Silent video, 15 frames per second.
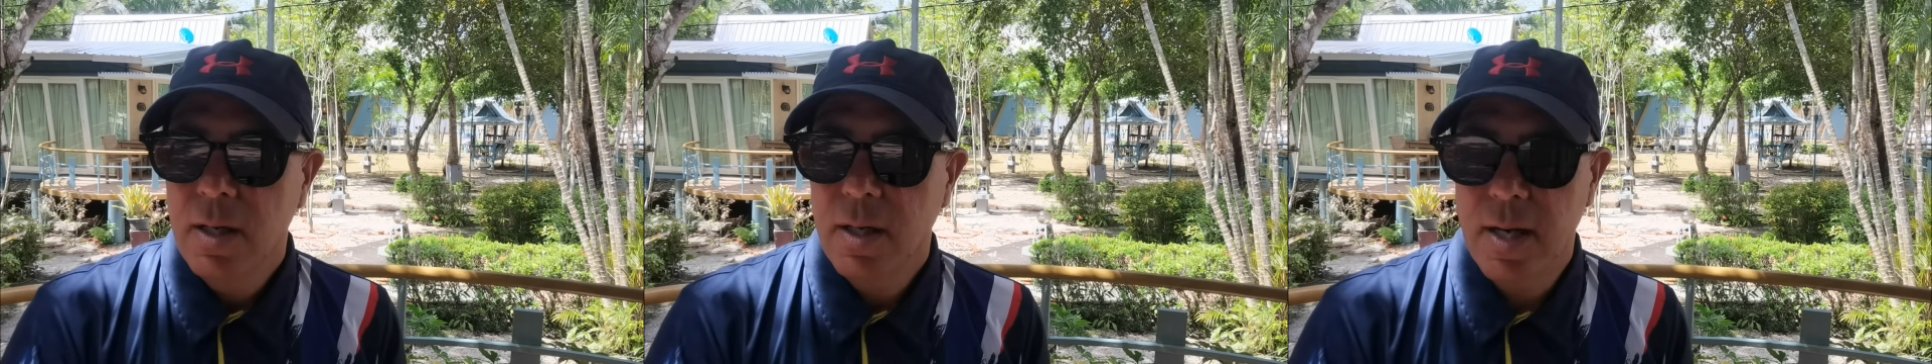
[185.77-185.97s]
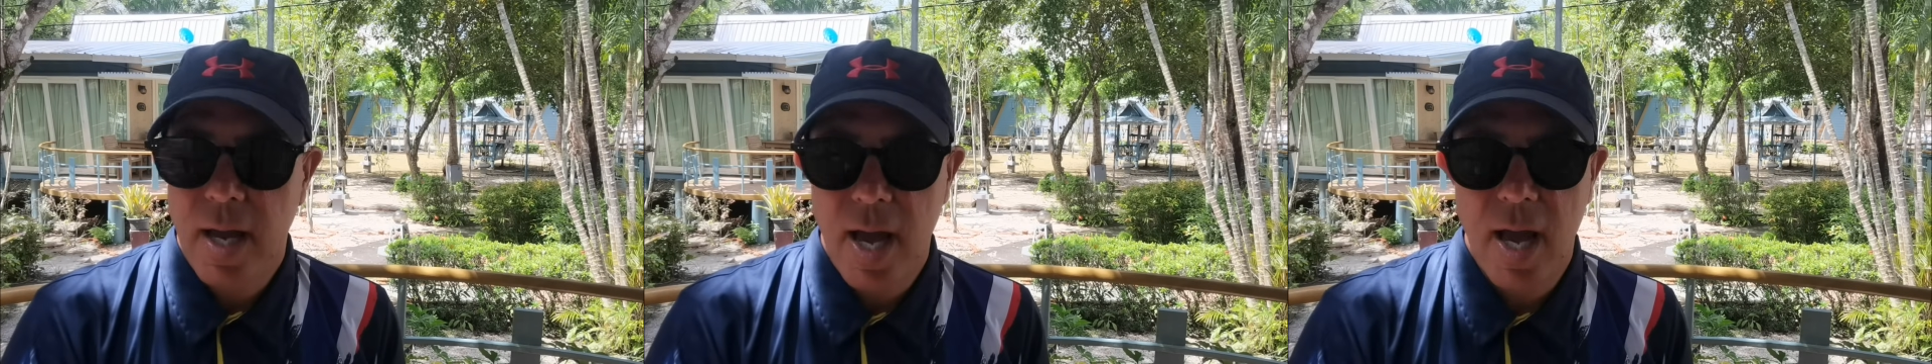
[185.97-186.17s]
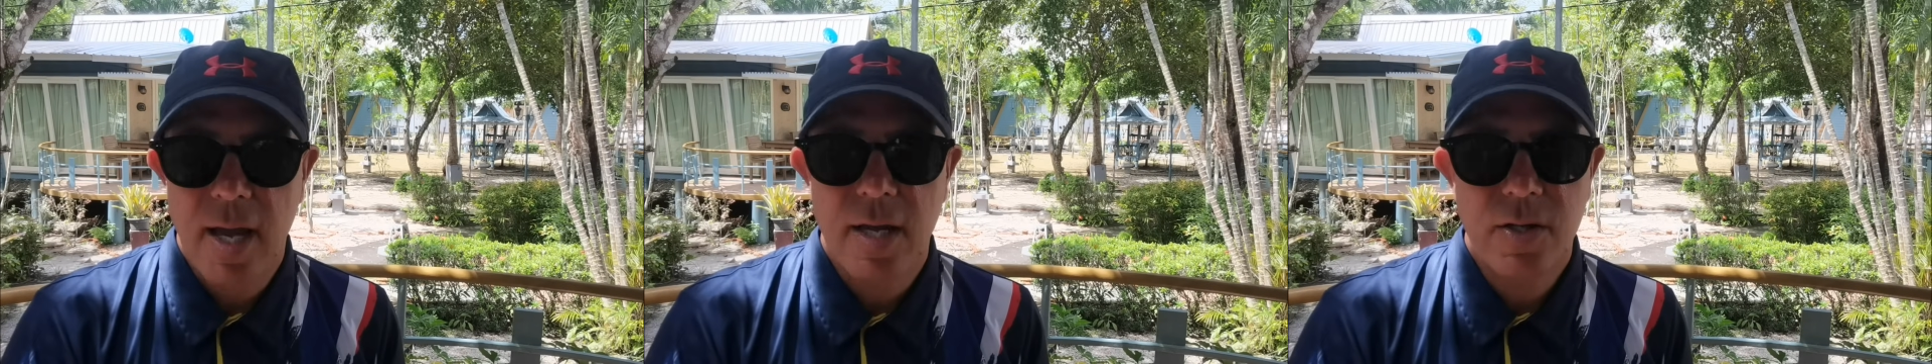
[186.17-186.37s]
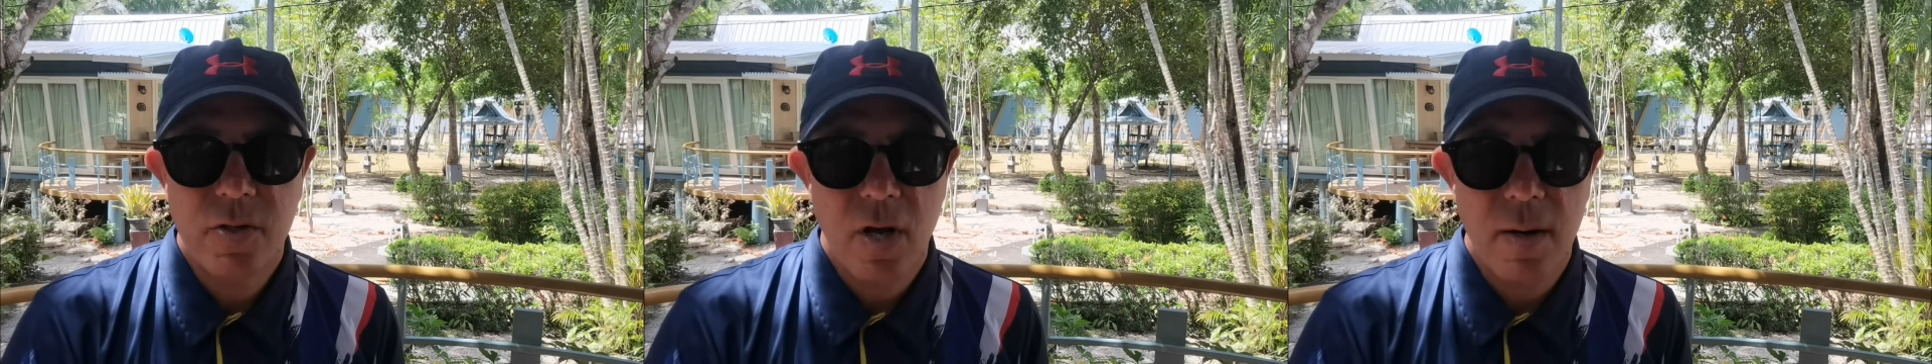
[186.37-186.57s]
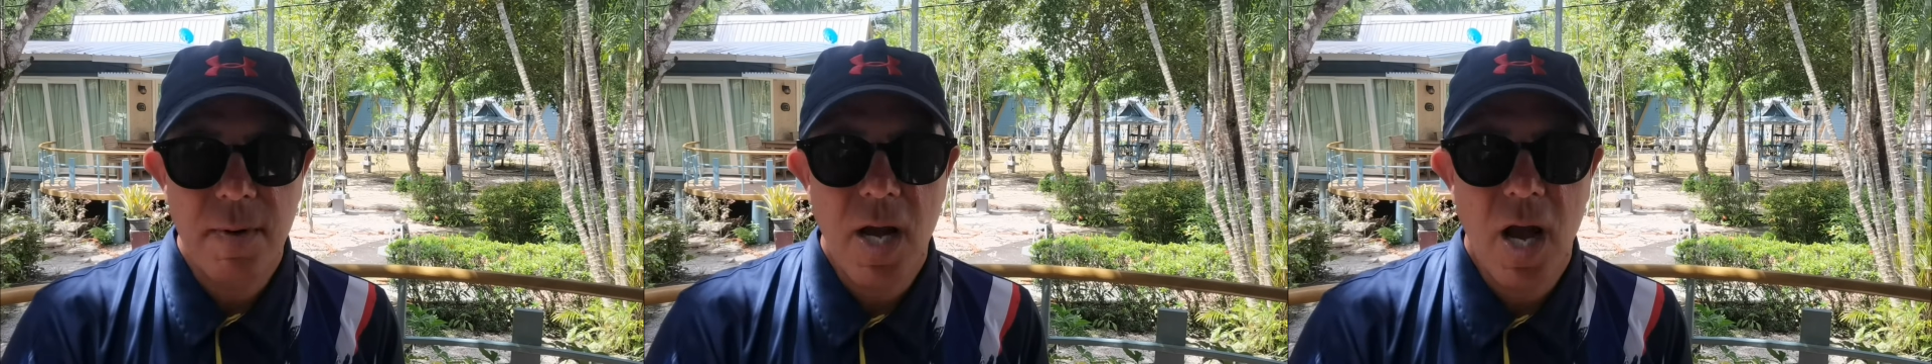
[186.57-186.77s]
yeah, it's
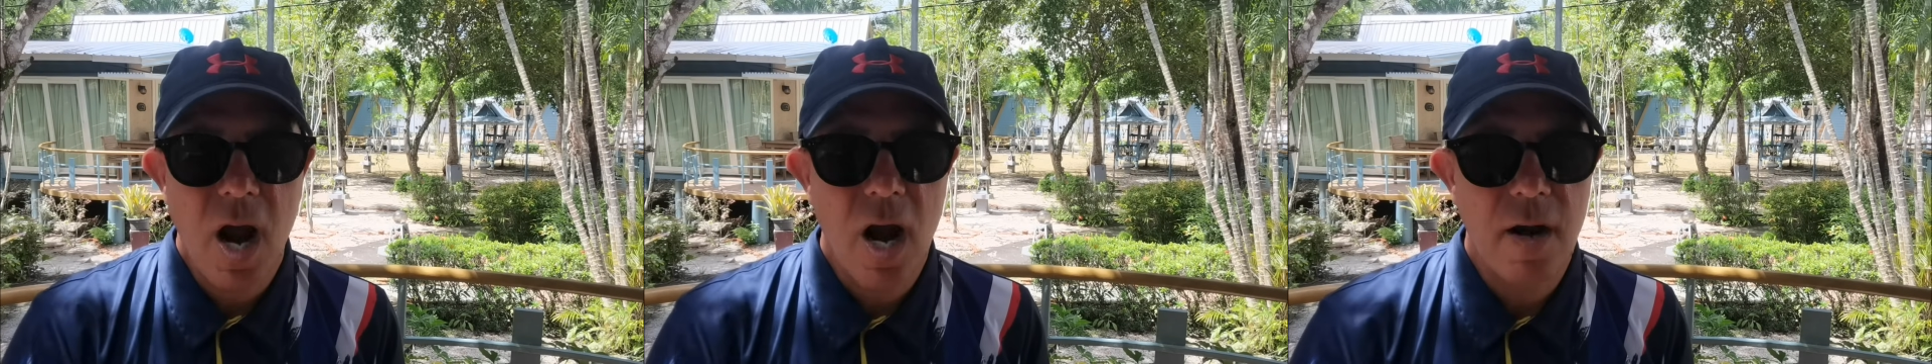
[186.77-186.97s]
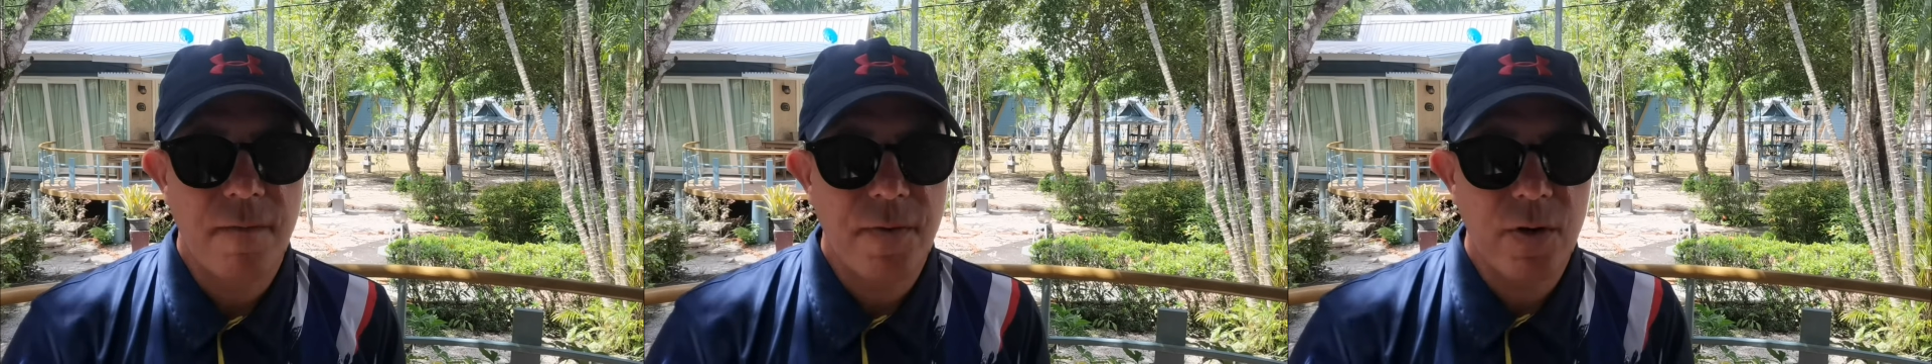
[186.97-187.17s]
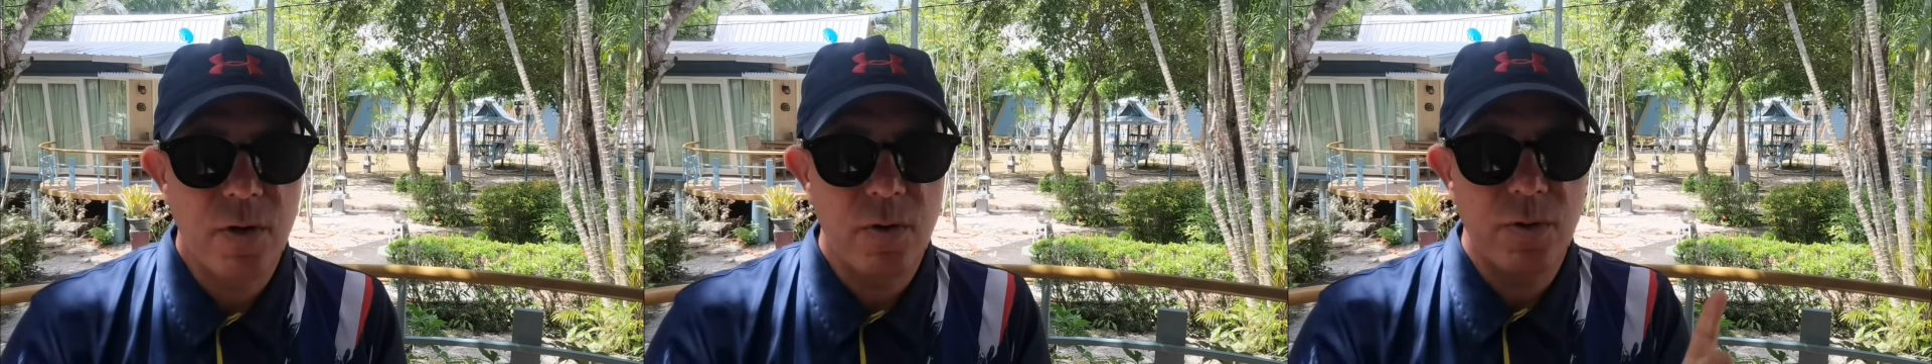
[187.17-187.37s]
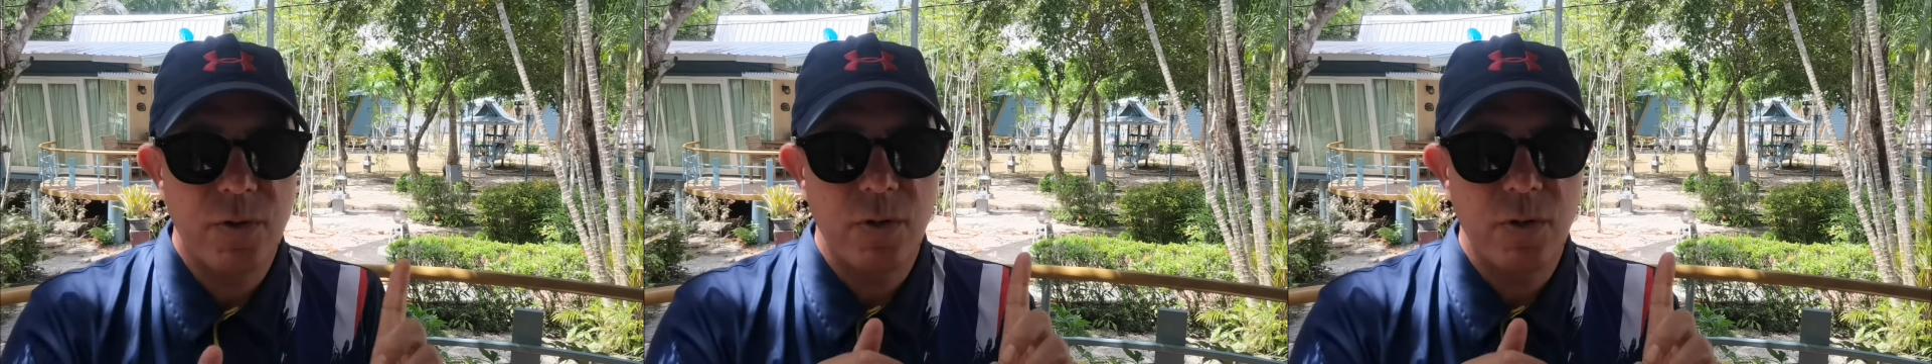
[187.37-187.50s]
going to be hard for you